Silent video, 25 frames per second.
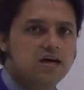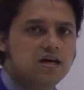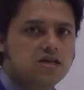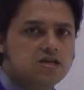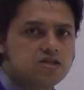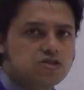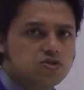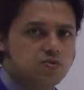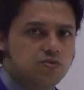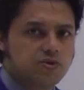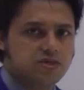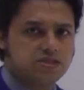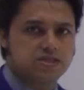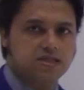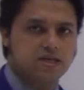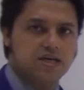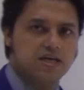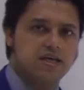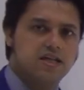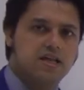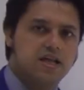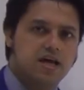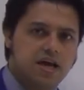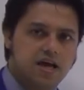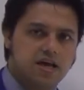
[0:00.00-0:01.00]
So once
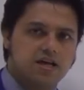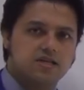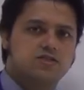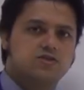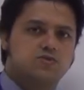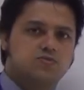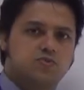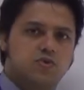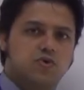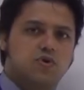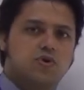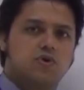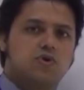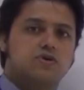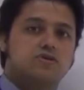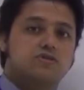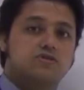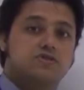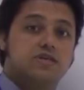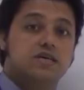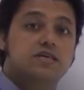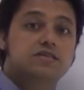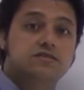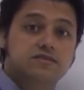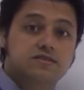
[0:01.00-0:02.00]
again, S for
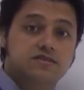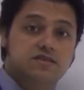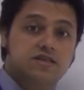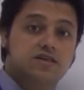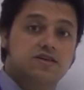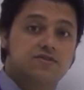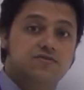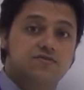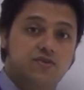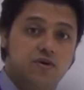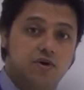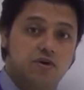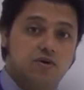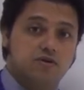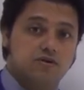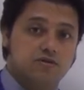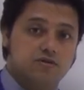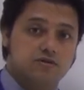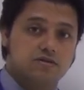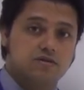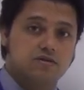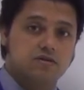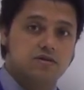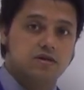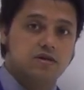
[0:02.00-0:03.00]
60-fold
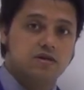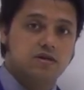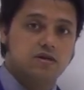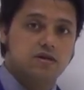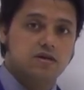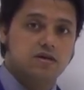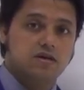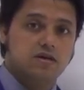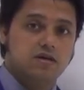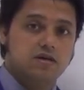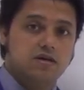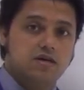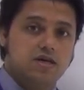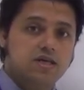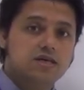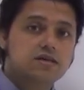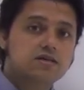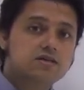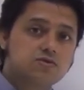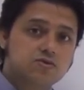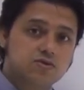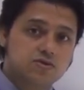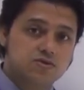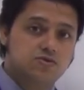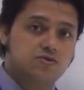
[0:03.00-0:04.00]

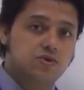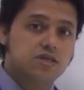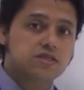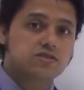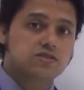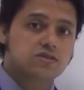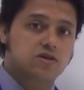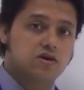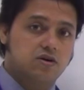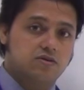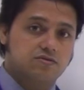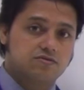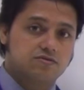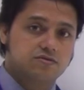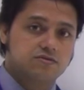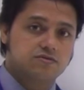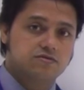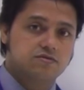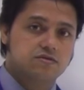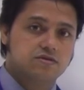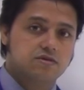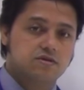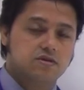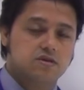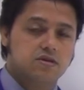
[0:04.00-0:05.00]
increased risk of
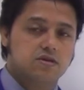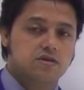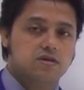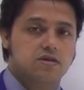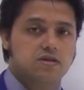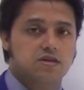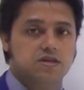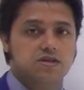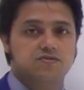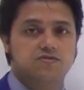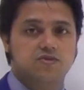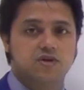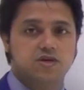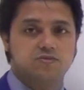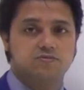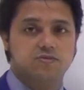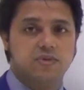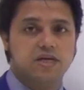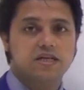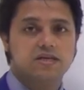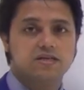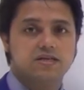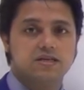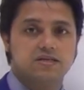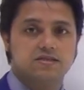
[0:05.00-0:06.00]
lymphoid
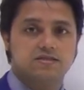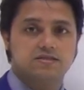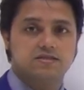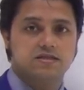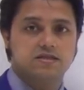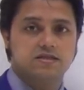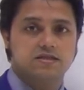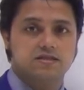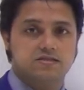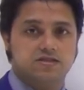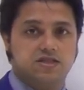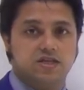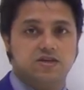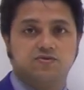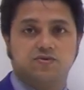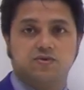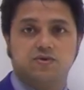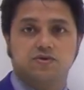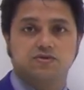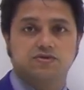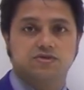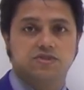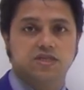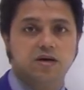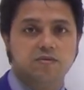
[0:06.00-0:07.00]
malignancy. Z
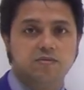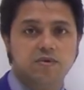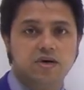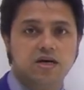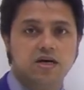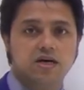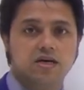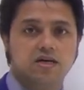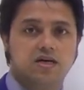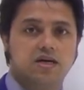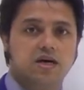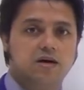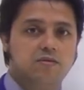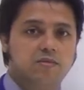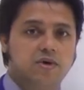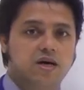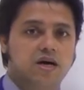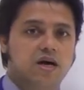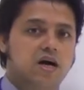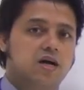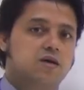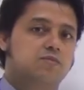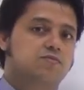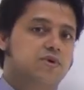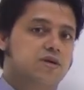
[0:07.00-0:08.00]
for Zama, Gamma,
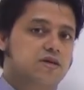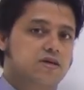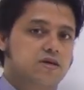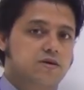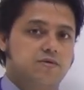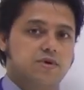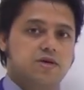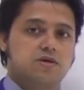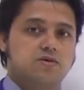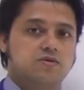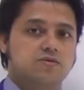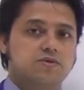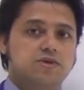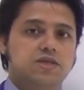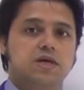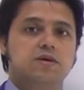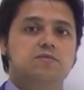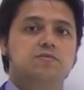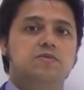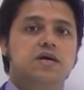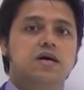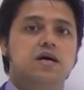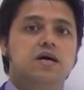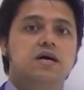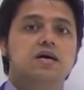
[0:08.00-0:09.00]

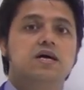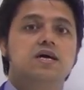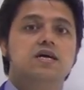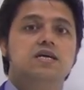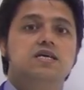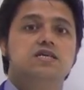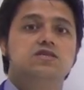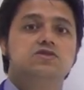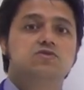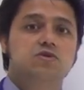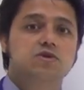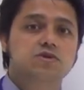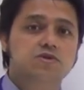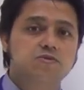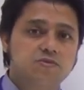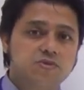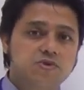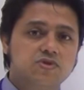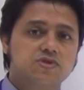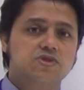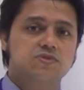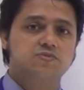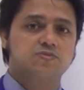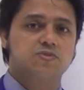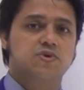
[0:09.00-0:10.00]
hypergammaglobulinemia is one of the
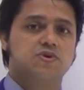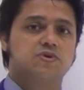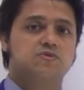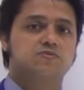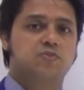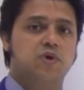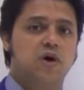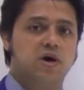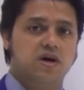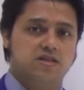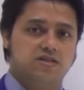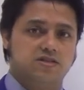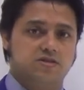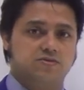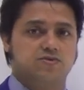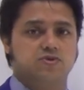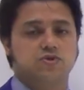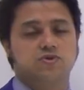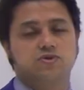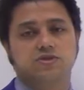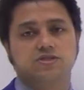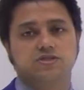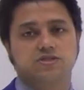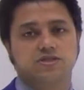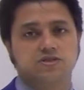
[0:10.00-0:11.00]
most important points of
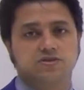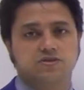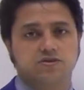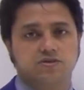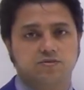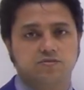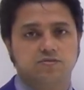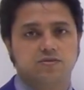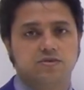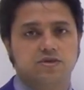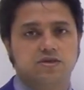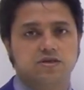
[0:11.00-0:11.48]
Sjogren syndrome.